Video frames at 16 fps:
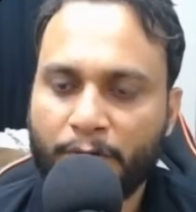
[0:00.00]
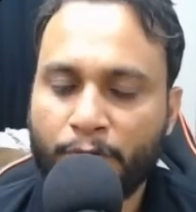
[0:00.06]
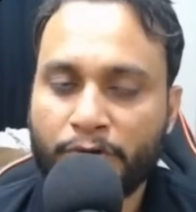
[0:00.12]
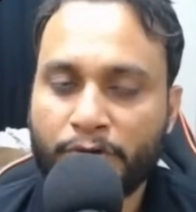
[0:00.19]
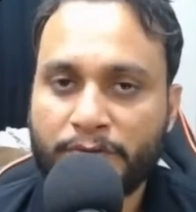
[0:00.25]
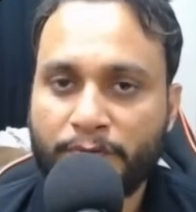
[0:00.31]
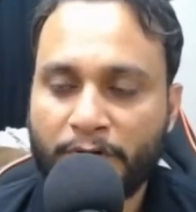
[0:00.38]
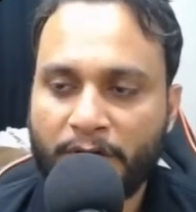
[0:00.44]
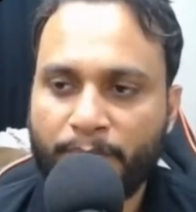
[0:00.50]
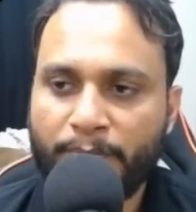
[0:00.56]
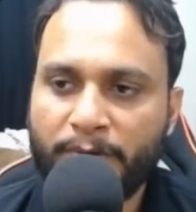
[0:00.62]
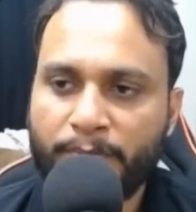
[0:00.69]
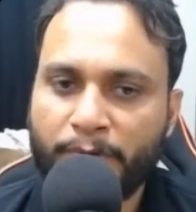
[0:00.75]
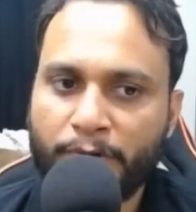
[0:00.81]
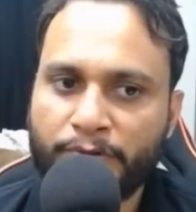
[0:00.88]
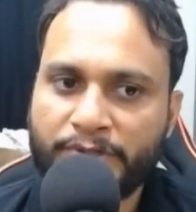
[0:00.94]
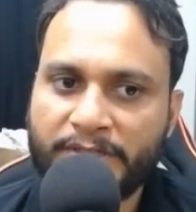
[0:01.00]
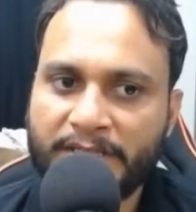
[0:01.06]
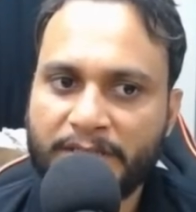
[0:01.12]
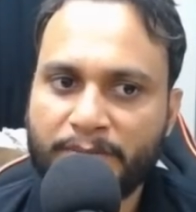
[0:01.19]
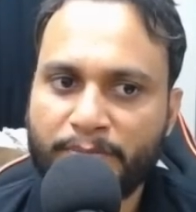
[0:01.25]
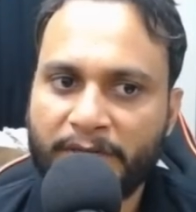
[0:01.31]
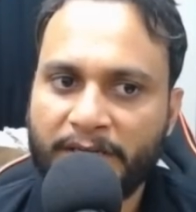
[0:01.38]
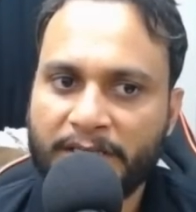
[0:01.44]
goes for upper bound
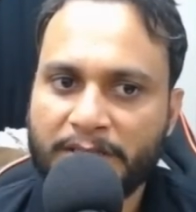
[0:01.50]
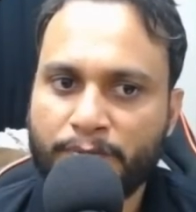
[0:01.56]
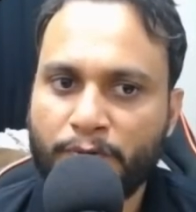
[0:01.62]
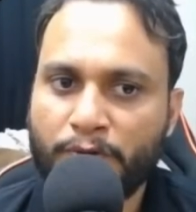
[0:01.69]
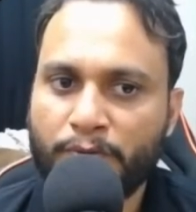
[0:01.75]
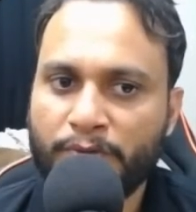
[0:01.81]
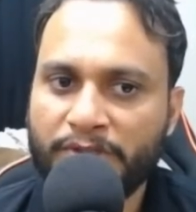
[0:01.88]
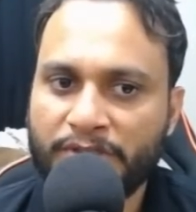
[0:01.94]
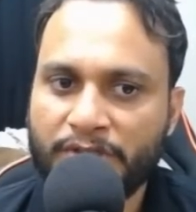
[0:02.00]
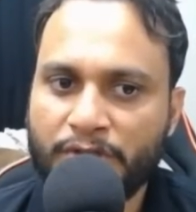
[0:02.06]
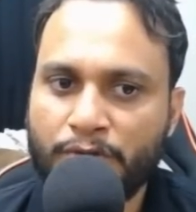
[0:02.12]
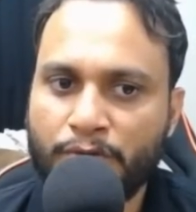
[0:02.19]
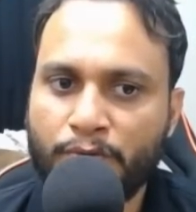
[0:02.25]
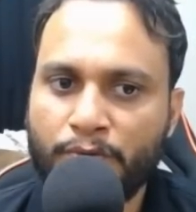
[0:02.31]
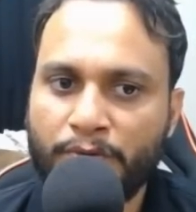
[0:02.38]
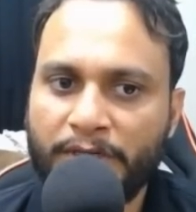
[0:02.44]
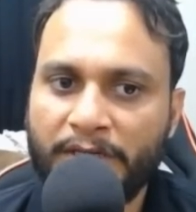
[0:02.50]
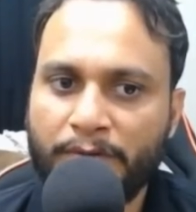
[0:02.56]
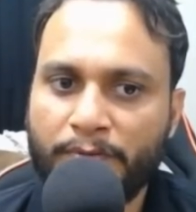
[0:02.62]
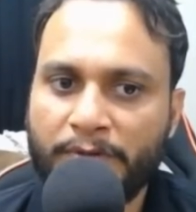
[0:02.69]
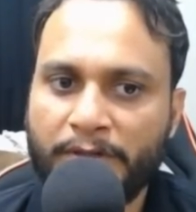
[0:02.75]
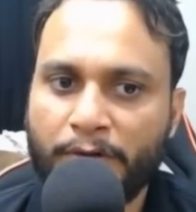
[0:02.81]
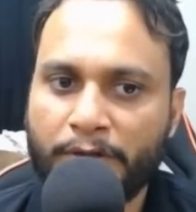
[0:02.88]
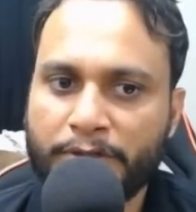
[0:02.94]
6 minus 4, which is 2. It
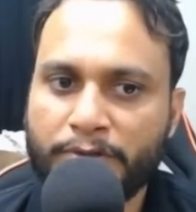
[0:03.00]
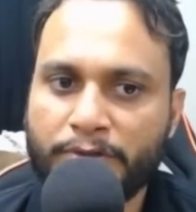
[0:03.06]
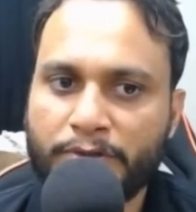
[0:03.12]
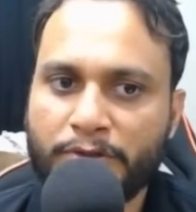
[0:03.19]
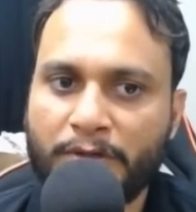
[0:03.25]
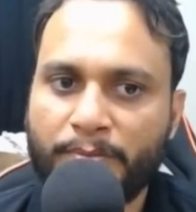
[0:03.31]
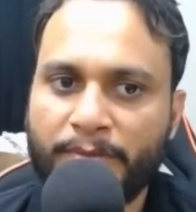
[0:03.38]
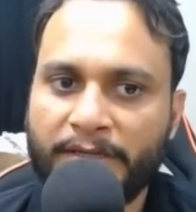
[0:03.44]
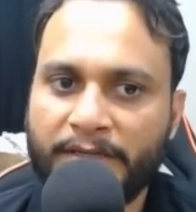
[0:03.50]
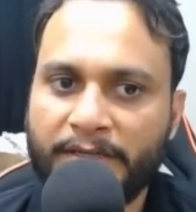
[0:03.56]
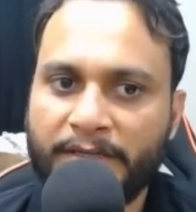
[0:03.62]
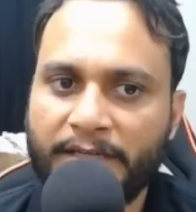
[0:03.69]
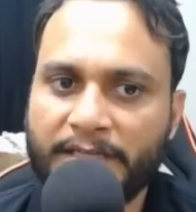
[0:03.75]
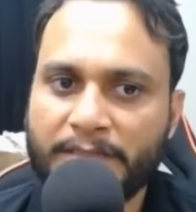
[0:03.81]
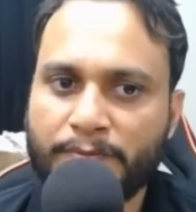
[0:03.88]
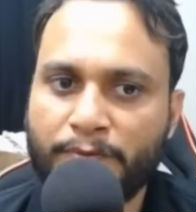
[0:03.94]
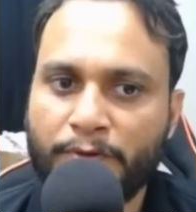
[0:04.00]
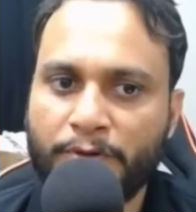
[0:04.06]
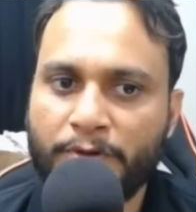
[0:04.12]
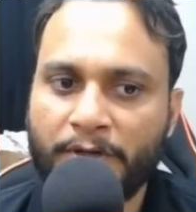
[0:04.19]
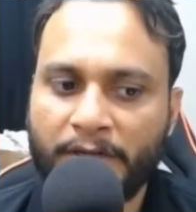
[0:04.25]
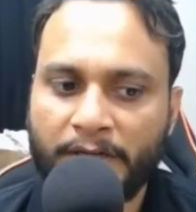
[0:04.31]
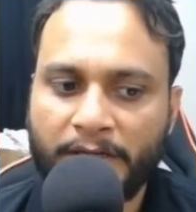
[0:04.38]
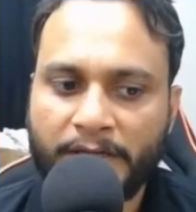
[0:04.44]
will also stop at index
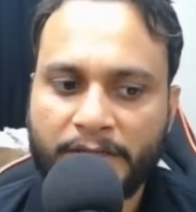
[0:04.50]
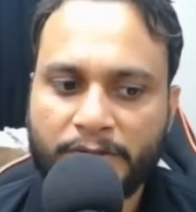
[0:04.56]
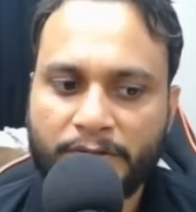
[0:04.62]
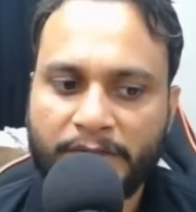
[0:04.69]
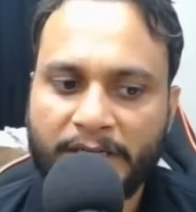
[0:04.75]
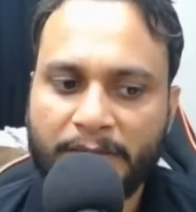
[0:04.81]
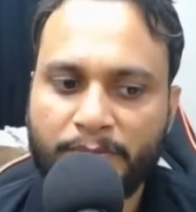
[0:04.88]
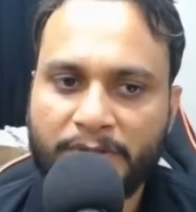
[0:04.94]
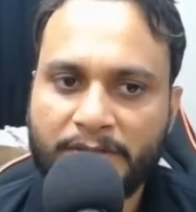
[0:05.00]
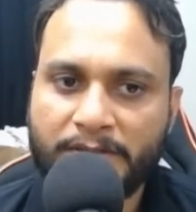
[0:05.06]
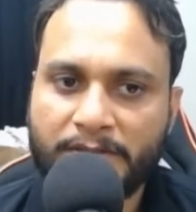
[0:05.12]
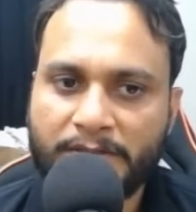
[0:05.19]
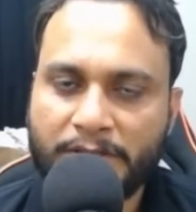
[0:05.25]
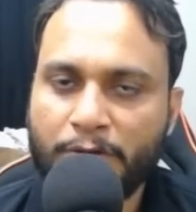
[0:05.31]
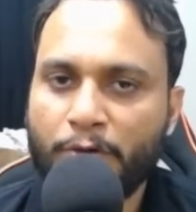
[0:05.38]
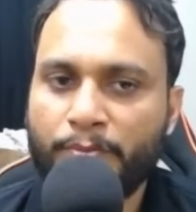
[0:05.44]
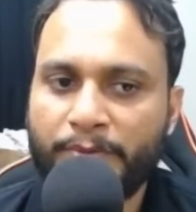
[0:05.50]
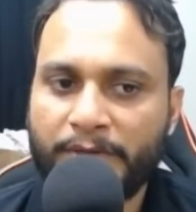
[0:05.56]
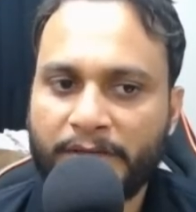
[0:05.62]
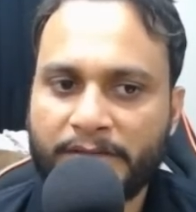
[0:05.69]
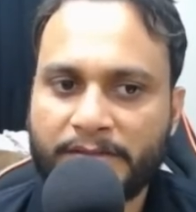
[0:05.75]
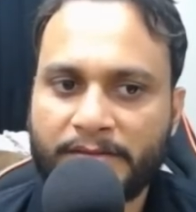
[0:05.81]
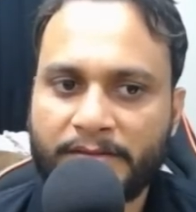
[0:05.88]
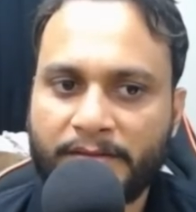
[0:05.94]
4. So that means 0
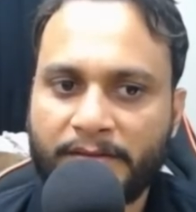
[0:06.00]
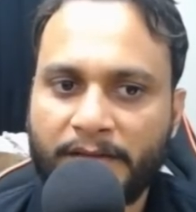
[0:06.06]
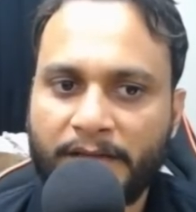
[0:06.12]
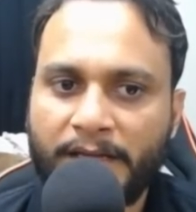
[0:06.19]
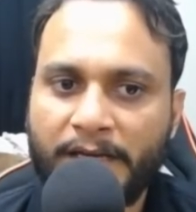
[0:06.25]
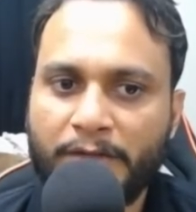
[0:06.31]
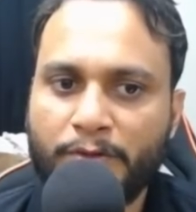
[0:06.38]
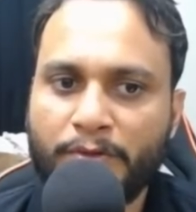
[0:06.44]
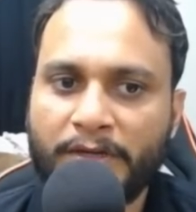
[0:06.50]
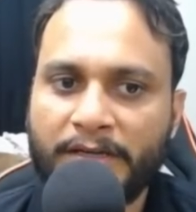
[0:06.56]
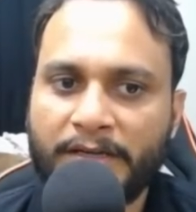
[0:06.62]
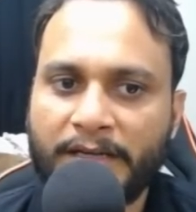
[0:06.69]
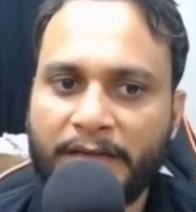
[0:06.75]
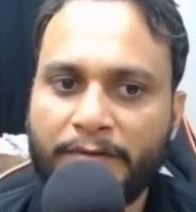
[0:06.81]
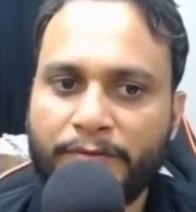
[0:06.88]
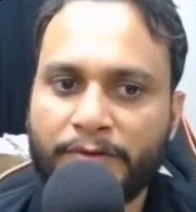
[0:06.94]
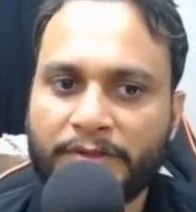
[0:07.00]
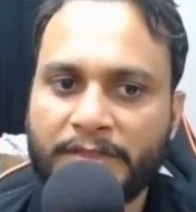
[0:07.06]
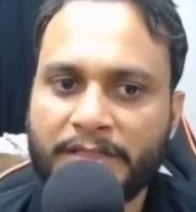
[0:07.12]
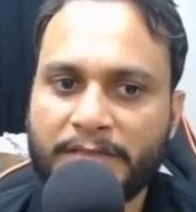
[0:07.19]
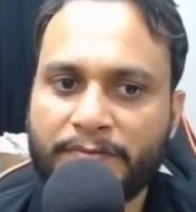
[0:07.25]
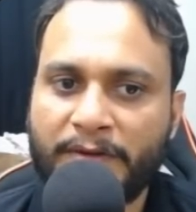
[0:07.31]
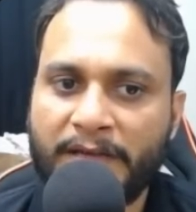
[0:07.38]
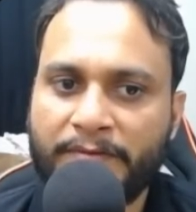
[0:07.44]
pairs. And you can try for
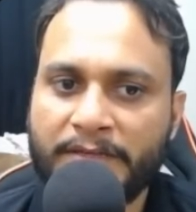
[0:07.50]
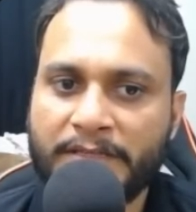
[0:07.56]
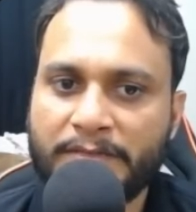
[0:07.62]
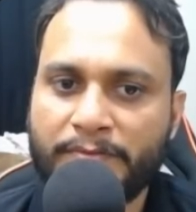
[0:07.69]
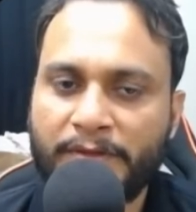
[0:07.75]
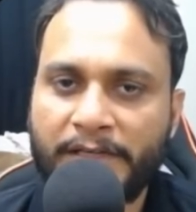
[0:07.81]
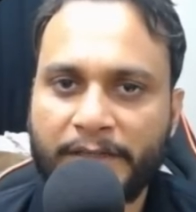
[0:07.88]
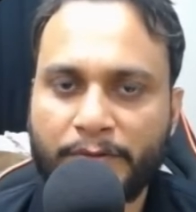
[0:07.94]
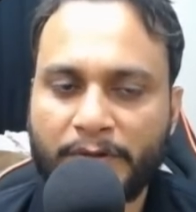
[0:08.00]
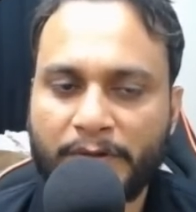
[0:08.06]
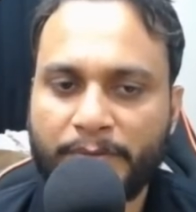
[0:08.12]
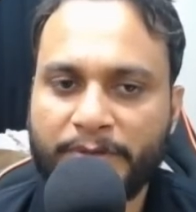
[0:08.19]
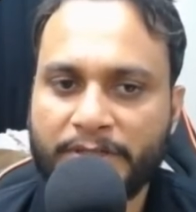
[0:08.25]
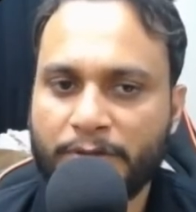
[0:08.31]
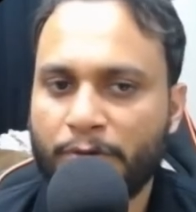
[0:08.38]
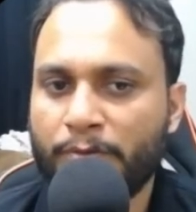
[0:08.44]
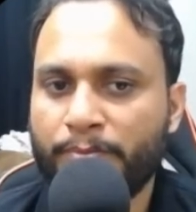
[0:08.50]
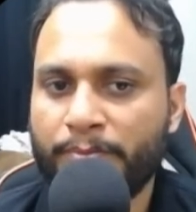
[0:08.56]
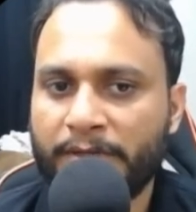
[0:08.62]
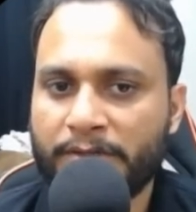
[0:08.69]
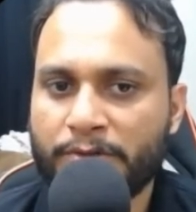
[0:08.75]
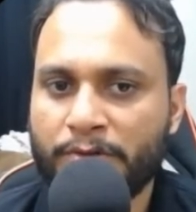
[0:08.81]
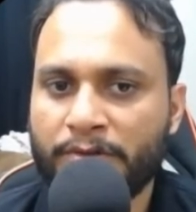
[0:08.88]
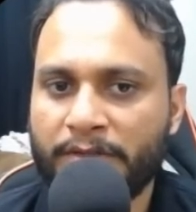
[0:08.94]
this 5 as well. It will be 0
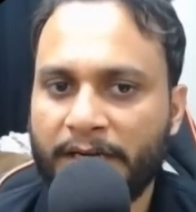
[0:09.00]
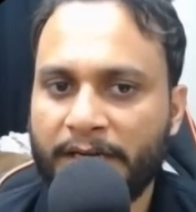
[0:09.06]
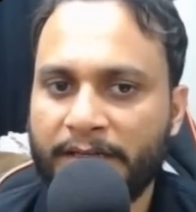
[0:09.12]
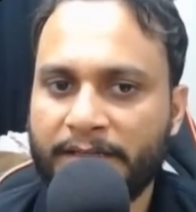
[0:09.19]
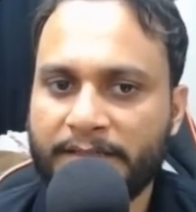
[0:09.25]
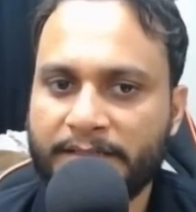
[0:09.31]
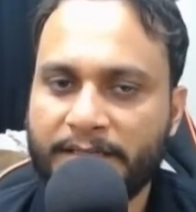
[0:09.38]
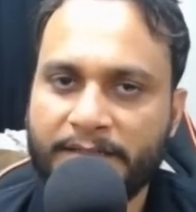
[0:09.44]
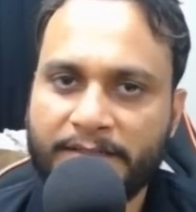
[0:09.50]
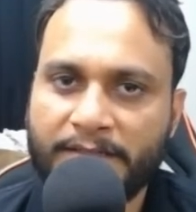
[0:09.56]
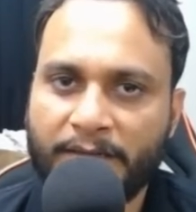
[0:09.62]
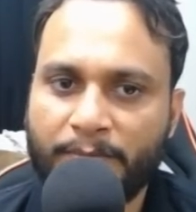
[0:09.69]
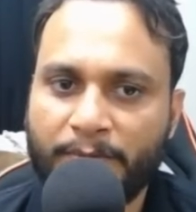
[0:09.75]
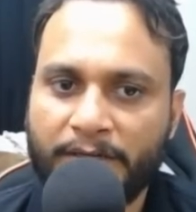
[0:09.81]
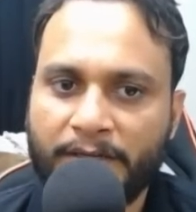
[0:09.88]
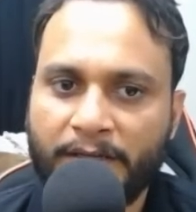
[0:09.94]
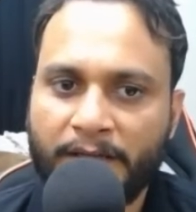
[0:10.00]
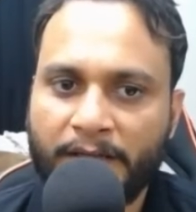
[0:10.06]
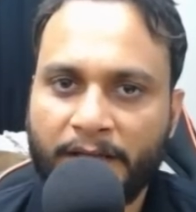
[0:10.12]
pairs on the right hand side segment.